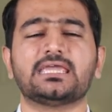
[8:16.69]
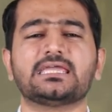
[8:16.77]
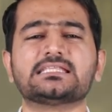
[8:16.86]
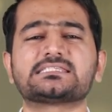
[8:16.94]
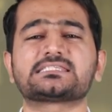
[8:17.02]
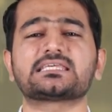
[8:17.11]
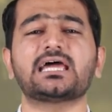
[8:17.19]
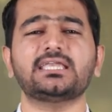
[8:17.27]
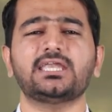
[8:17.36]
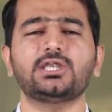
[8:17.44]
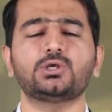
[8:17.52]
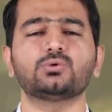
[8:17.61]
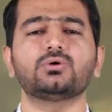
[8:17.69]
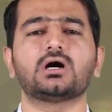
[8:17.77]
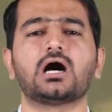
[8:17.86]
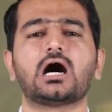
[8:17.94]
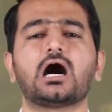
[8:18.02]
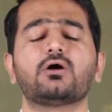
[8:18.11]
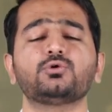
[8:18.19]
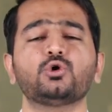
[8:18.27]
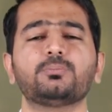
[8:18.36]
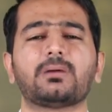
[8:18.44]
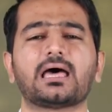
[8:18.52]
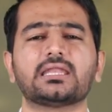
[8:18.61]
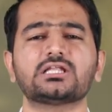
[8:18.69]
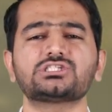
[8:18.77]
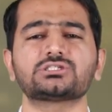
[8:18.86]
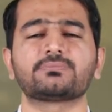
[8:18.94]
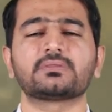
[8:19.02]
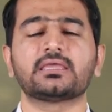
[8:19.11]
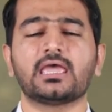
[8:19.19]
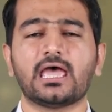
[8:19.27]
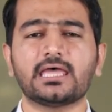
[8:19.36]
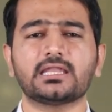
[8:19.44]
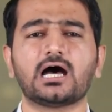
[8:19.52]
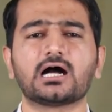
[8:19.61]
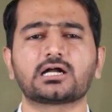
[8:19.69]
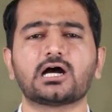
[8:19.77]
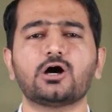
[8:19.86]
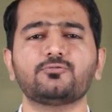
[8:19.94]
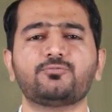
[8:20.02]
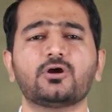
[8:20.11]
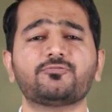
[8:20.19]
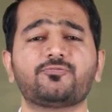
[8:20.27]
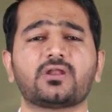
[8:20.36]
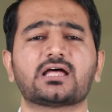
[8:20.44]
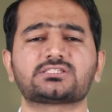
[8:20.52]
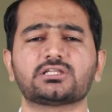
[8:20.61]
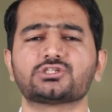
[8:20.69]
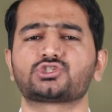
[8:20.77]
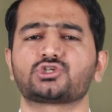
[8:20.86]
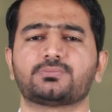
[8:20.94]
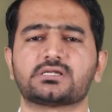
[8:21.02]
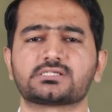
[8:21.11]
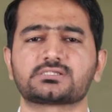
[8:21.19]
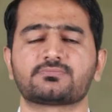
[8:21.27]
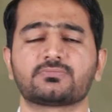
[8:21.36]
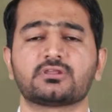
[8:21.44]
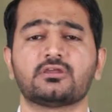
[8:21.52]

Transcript: insight into how you manage and account for financial instruments,